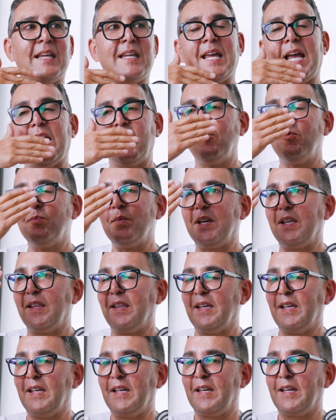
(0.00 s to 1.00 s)
gave me
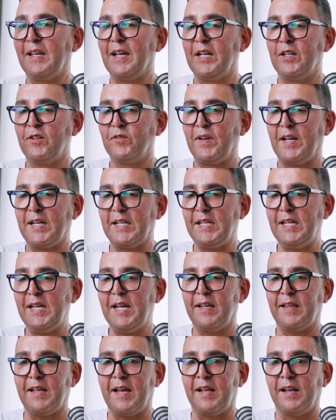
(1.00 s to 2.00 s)
the kind of
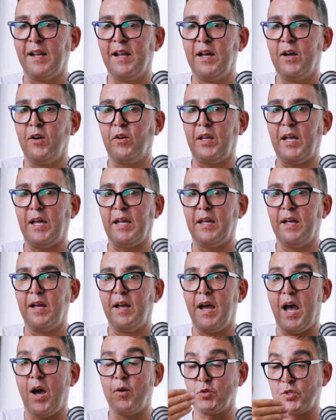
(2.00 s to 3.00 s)
idea that, okay,
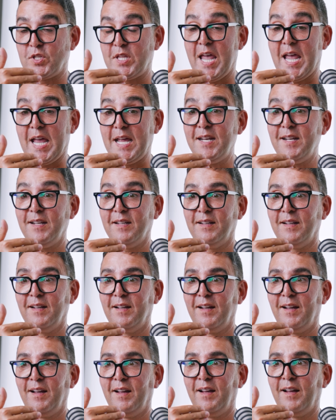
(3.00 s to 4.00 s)
I was dead
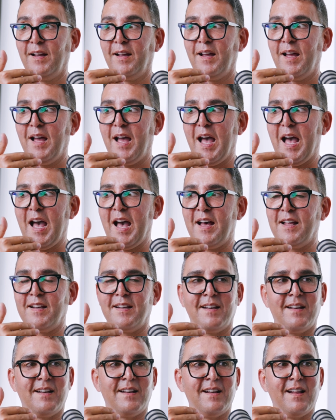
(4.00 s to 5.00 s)

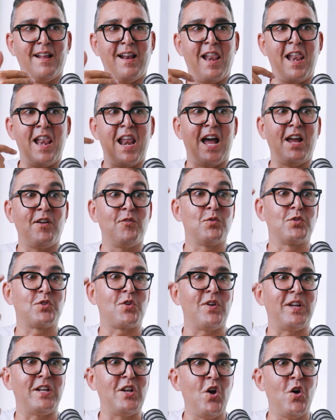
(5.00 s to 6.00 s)
and life was
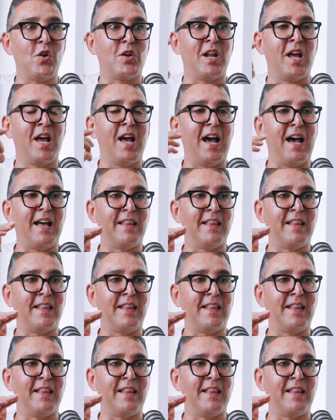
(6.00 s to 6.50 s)
going on.